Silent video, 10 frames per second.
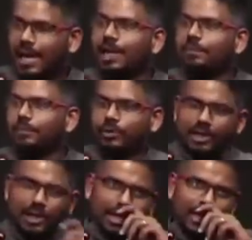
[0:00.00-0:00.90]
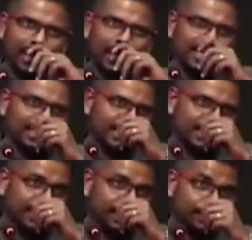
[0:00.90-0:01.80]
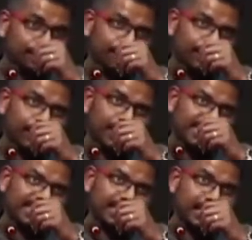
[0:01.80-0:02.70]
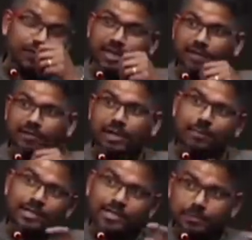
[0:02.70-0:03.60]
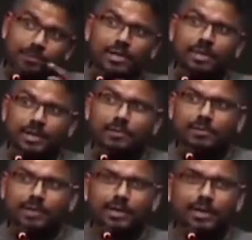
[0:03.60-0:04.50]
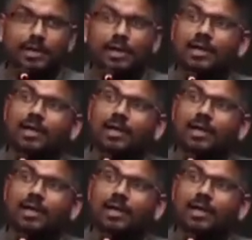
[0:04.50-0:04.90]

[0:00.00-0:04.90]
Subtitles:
I'll answer this way. Because effectively it will be chit bhi meri pad bhi meri.